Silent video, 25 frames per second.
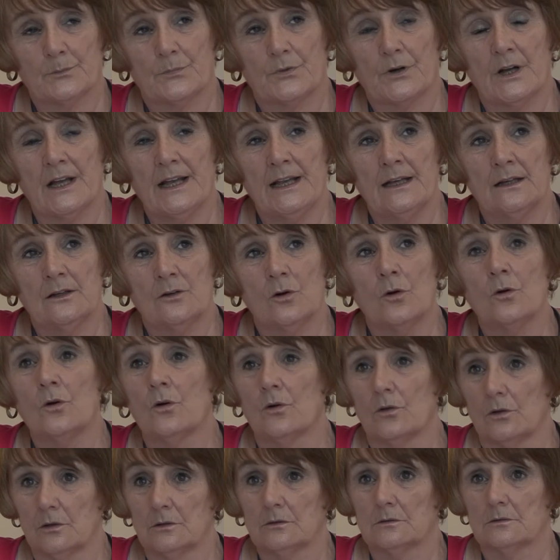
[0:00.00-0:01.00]
Yes, Brian
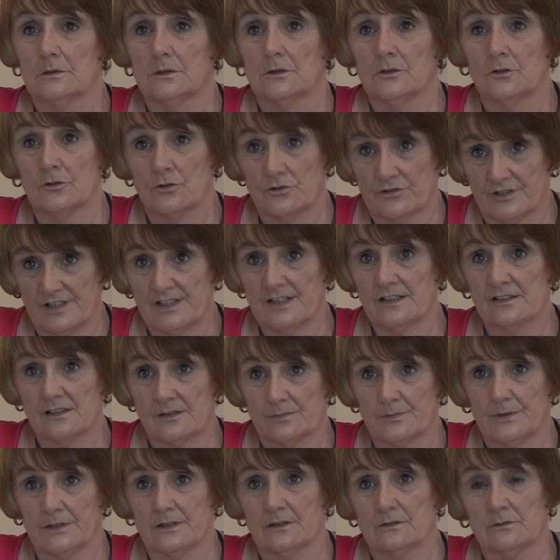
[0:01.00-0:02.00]
Hall, Audrey's
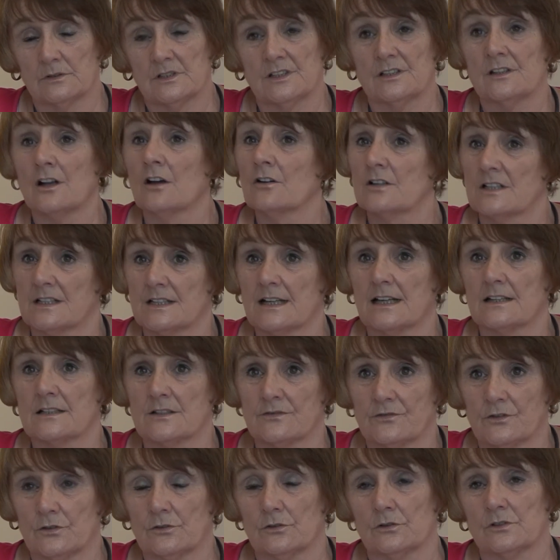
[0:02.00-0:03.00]
husband, was an
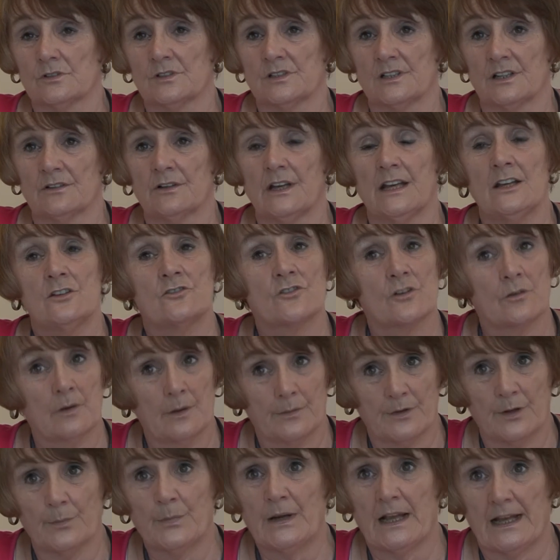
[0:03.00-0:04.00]
architect, of course. So he drew
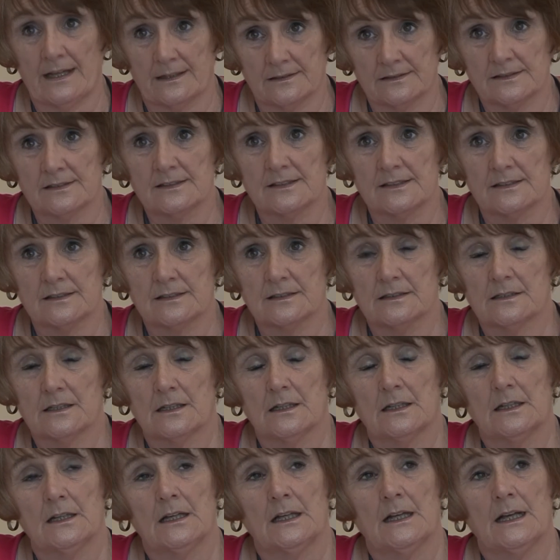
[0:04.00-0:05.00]
up the plans,
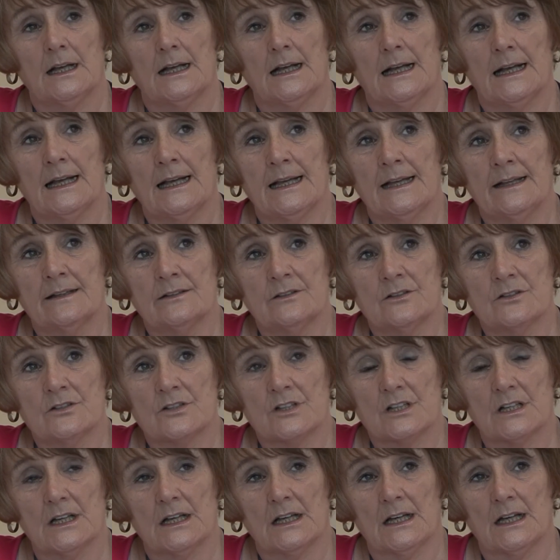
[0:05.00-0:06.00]

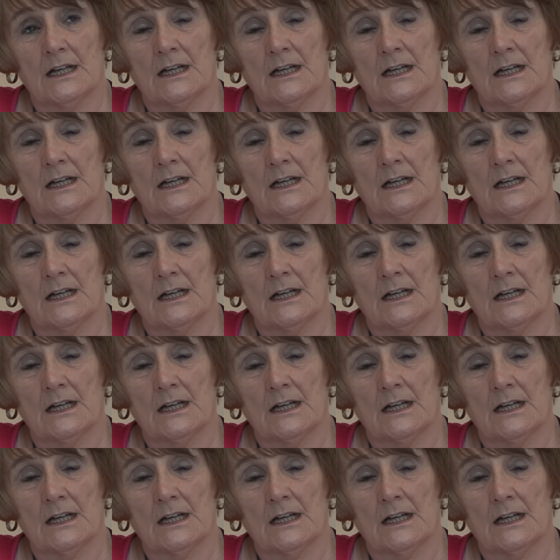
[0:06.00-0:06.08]
and